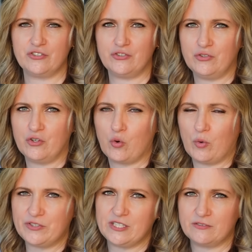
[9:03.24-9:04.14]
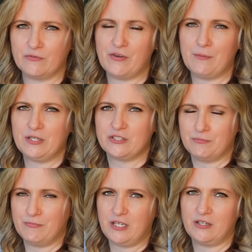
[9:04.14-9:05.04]
to quilting some fabric
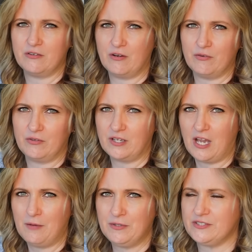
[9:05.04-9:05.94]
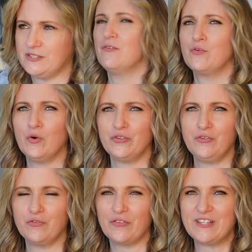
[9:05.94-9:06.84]
to make your own garments. Of course,
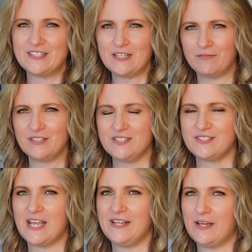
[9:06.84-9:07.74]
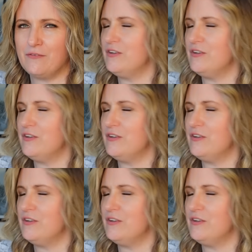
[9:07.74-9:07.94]
you've got these lovely standout